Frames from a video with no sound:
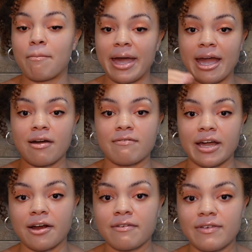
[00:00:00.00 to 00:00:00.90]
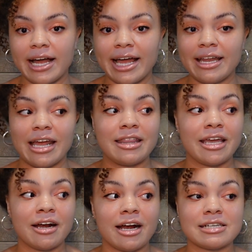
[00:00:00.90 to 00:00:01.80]
bank verified, and
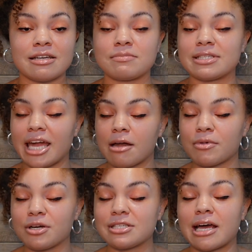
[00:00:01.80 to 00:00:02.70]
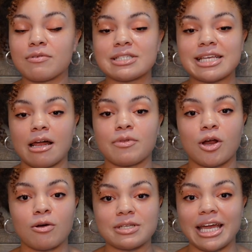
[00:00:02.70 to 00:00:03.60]
there are some scammers that will set up
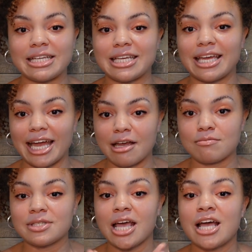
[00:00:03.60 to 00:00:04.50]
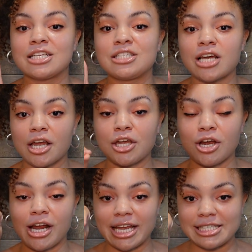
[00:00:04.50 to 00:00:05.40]
their own ATMs, suck
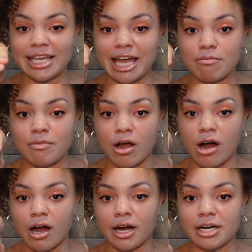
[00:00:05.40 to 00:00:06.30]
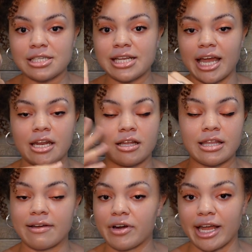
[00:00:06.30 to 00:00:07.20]
your ATM cards, and you'll
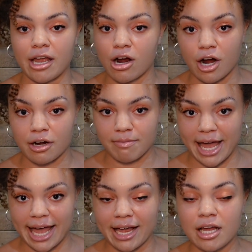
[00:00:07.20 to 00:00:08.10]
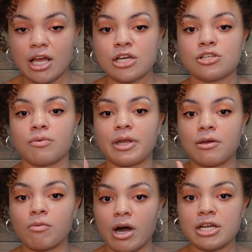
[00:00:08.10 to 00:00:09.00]
never get your card back. So what
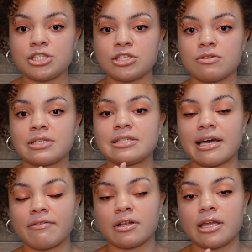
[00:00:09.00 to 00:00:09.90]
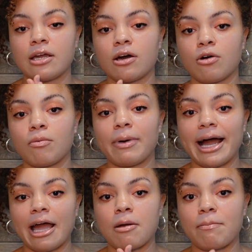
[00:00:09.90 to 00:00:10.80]
you want to do is definitely go
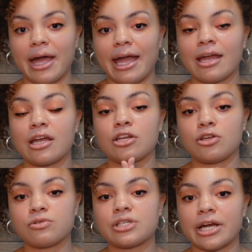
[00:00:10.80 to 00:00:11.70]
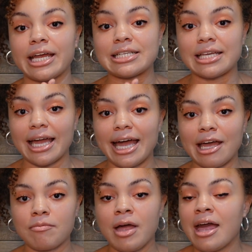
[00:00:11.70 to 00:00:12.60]
by a bank and use their
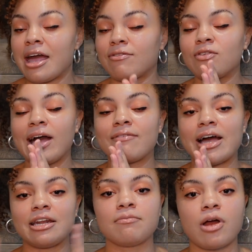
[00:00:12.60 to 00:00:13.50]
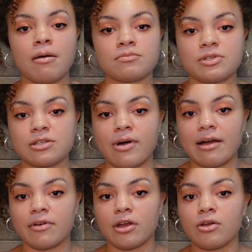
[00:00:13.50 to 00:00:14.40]
ATM. If you have any problems
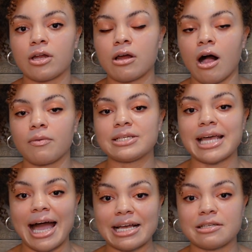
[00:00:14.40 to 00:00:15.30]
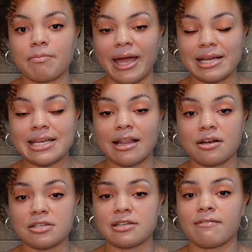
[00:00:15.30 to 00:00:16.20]
whatsoever, you can always ask the bank
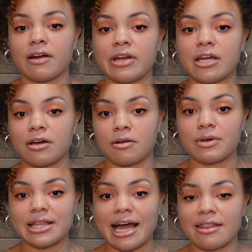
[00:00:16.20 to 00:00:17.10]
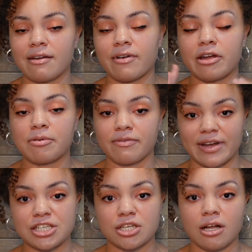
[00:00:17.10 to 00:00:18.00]
tellers. They're very good with that, and they're very
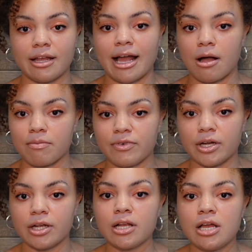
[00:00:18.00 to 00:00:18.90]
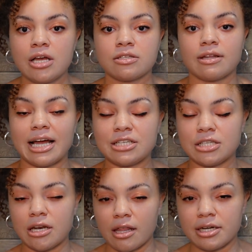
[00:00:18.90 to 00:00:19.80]
professional and helpful. So that's
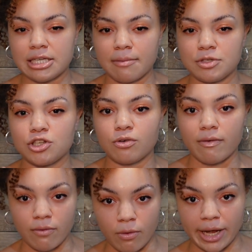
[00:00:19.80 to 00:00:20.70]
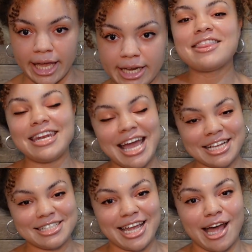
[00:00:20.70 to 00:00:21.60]
just another tip to avoid. The
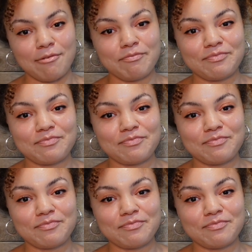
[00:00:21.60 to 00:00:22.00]
next step,